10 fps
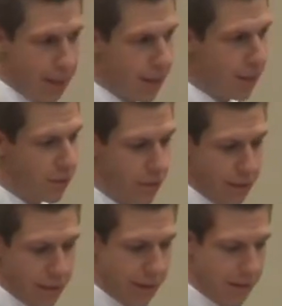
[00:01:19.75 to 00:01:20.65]
is,
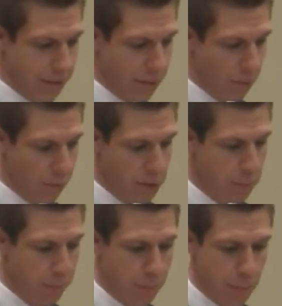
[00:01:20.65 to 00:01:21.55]
was
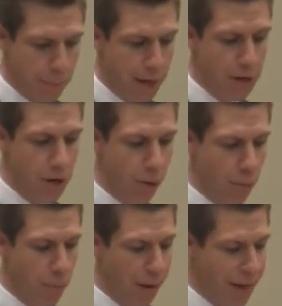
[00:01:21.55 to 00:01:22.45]
made
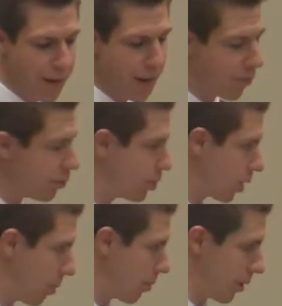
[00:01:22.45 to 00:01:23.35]
known by Neville
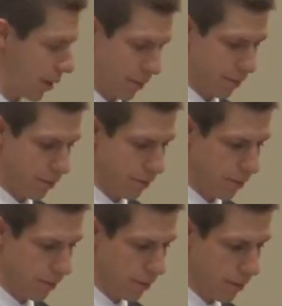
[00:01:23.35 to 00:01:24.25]
Chamberlain.
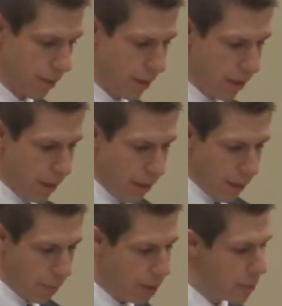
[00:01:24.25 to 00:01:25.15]

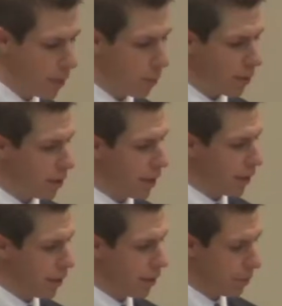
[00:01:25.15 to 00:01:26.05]
Appeasement in the
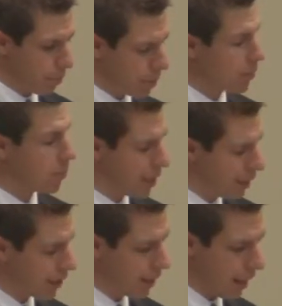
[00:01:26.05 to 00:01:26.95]
political po
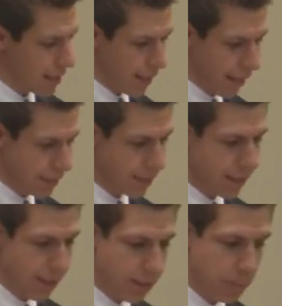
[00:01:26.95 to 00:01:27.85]
political context
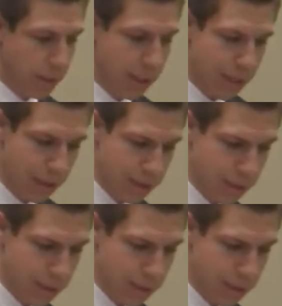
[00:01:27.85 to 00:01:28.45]
is a politi